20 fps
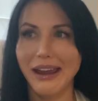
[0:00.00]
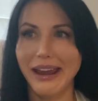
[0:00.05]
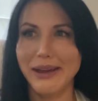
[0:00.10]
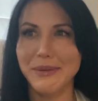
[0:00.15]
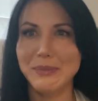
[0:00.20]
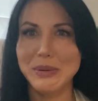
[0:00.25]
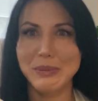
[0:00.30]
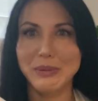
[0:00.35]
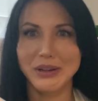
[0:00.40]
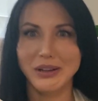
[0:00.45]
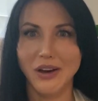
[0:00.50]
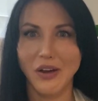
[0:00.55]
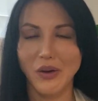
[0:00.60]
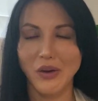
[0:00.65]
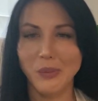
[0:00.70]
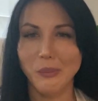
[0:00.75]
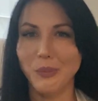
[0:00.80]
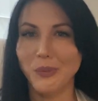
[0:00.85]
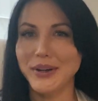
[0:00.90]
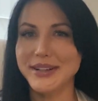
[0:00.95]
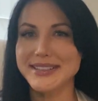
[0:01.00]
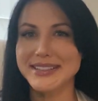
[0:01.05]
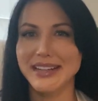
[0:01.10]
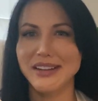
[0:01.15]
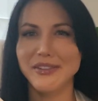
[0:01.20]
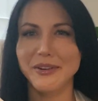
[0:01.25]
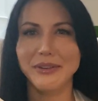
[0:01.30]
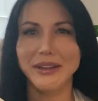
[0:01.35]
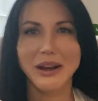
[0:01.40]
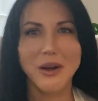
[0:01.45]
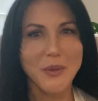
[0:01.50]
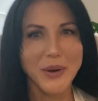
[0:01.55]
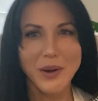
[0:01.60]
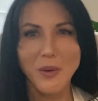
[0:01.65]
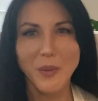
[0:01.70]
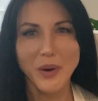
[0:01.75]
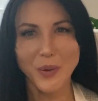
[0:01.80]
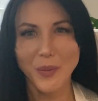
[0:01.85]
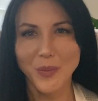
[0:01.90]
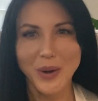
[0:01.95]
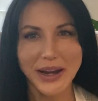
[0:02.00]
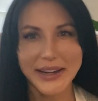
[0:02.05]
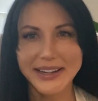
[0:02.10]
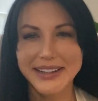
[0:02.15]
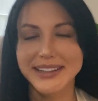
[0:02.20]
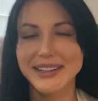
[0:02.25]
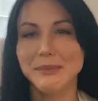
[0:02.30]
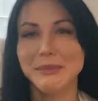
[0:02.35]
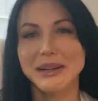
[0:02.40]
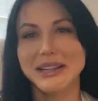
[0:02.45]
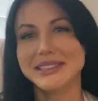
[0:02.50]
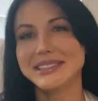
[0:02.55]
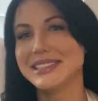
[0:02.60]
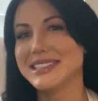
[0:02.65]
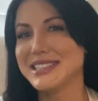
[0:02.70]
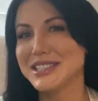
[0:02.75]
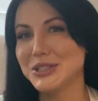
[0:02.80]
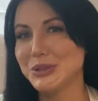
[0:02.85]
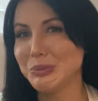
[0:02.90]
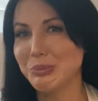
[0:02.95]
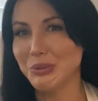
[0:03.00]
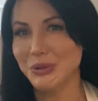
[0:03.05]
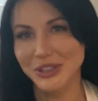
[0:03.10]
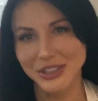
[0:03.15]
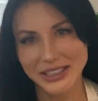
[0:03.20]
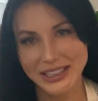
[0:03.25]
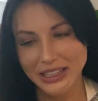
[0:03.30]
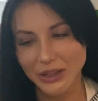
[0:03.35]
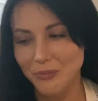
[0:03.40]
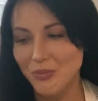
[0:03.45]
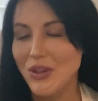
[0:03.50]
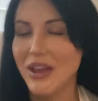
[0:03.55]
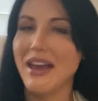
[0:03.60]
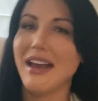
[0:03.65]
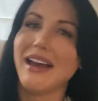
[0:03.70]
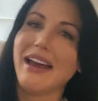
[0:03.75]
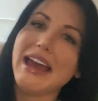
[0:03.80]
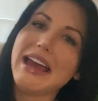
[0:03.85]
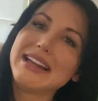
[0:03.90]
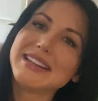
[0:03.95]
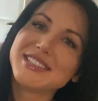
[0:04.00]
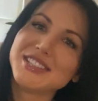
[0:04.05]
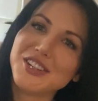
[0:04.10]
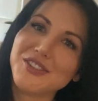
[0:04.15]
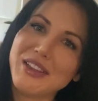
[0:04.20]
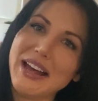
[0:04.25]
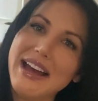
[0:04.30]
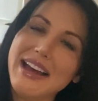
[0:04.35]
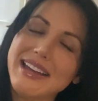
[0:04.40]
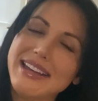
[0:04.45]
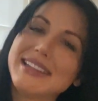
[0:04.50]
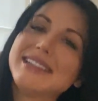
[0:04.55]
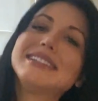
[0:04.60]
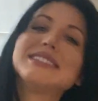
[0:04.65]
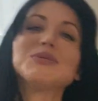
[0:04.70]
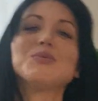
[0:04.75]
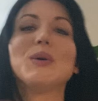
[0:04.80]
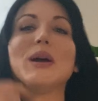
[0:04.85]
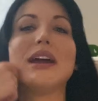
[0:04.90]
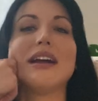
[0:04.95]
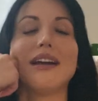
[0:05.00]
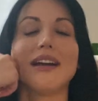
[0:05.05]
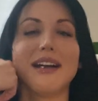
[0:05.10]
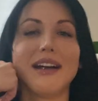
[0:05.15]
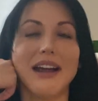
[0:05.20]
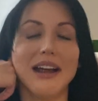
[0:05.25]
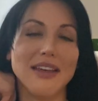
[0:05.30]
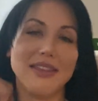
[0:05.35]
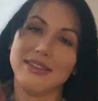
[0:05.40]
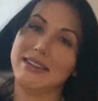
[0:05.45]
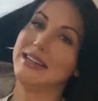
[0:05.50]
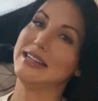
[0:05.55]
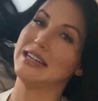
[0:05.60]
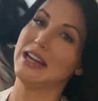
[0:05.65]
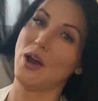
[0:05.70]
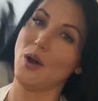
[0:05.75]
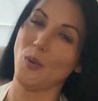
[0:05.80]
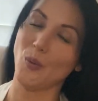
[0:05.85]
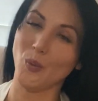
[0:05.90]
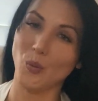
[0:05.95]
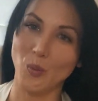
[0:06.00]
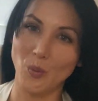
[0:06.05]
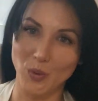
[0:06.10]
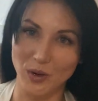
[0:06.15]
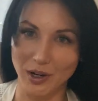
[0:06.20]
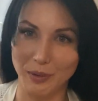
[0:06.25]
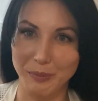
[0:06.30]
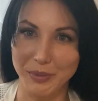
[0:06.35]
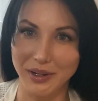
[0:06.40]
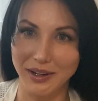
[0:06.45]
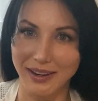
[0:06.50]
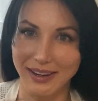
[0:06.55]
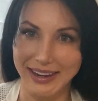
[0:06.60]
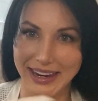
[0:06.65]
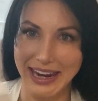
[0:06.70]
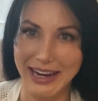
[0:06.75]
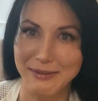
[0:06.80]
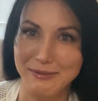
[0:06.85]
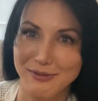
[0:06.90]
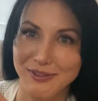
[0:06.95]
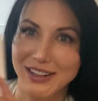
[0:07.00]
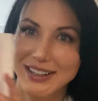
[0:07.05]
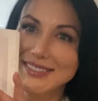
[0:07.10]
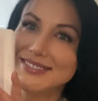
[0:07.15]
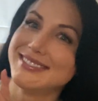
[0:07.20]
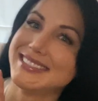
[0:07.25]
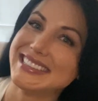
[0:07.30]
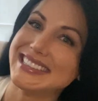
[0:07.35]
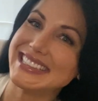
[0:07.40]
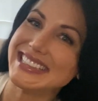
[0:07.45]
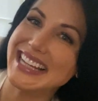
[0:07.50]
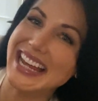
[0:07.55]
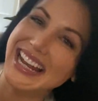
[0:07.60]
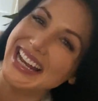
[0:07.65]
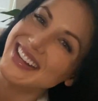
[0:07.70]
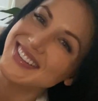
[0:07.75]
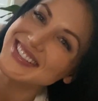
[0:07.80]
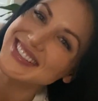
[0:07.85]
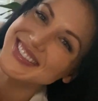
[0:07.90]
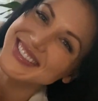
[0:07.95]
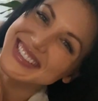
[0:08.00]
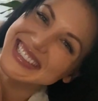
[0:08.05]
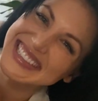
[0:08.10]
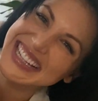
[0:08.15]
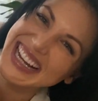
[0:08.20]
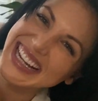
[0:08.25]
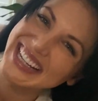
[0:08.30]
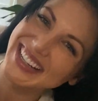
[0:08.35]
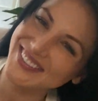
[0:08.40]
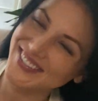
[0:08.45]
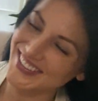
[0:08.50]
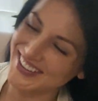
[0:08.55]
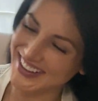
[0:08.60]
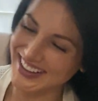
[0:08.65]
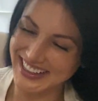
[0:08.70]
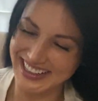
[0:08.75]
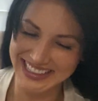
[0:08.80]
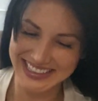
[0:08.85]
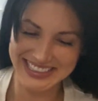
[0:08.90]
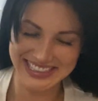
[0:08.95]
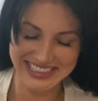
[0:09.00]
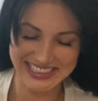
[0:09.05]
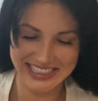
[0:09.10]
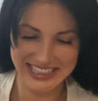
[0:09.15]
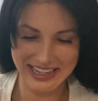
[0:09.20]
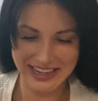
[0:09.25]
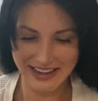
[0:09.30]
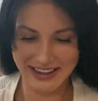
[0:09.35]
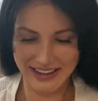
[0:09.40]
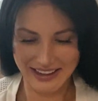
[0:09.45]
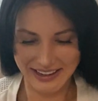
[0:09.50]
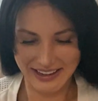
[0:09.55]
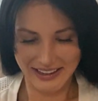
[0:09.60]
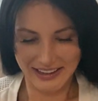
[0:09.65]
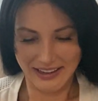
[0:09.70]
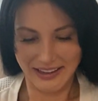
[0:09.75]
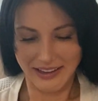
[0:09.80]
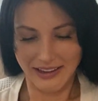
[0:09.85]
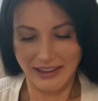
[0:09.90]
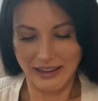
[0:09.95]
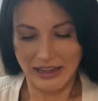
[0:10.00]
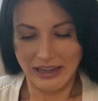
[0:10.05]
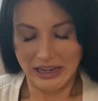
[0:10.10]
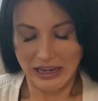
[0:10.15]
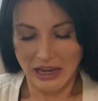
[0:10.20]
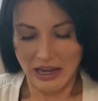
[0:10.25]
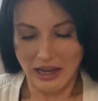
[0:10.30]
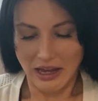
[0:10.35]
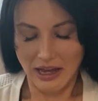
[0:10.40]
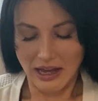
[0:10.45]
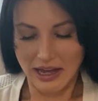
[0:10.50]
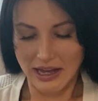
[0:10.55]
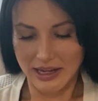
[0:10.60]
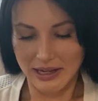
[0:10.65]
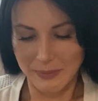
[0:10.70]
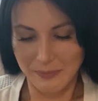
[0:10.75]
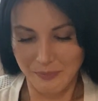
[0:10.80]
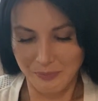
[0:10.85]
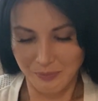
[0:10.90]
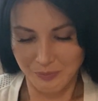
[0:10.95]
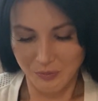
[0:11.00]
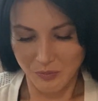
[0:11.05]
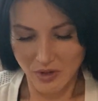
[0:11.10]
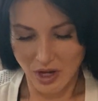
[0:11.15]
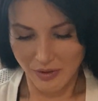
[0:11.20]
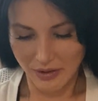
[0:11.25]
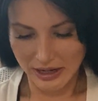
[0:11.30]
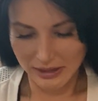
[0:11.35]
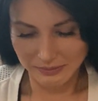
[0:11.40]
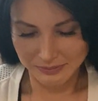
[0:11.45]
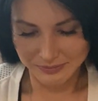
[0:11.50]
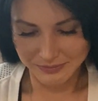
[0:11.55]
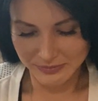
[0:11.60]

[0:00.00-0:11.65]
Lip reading: and people got it printed and they're like, oh, I don't want to write in it because it's too pretty. And so that is where the workbook came from. And I'm so excited for it. All right,